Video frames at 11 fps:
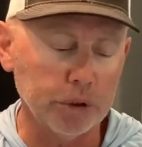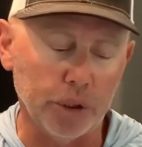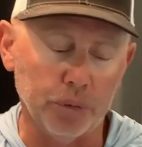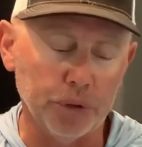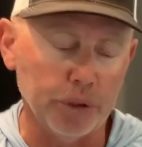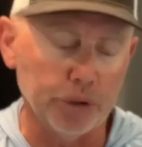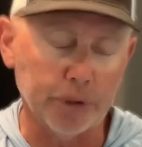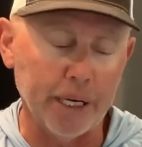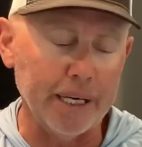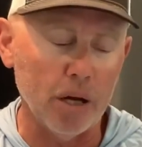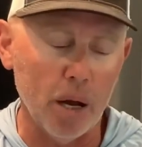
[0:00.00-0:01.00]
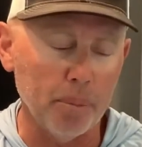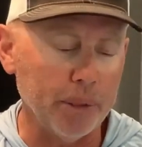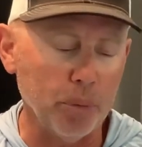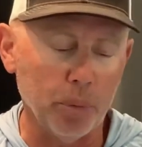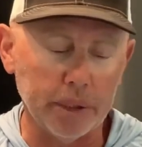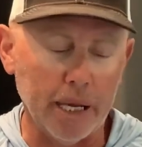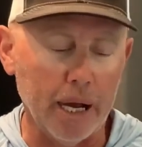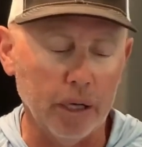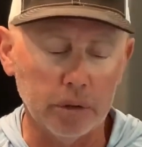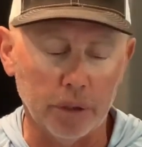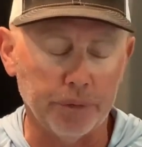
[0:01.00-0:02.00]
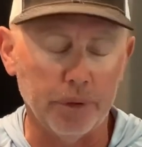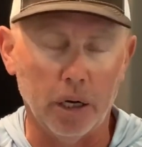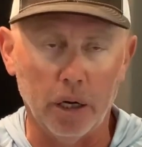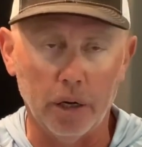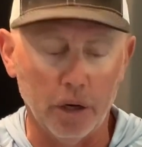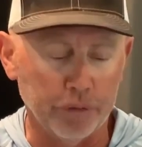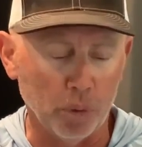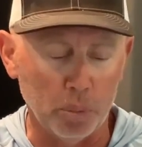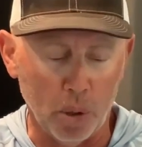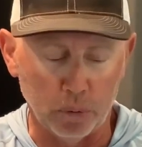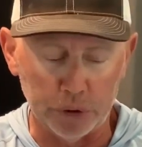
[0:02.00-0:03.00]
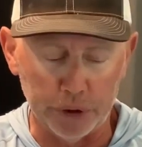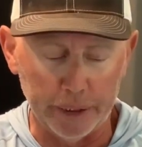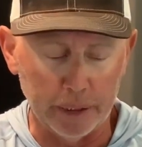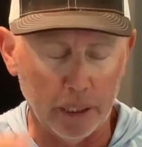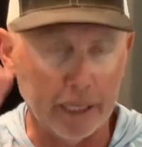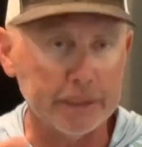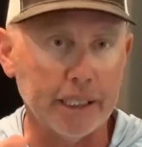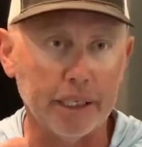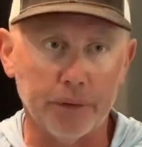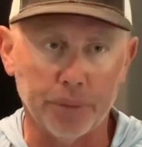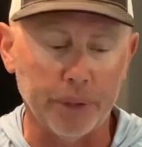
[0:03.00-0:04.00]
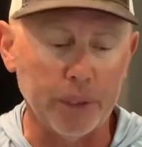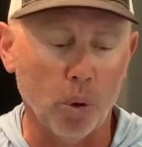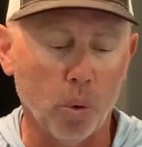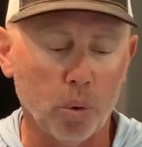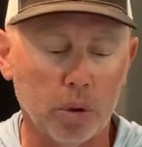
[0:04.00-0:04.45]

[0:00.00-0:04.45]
you cannot be without a football jig. And like I say, a 3/4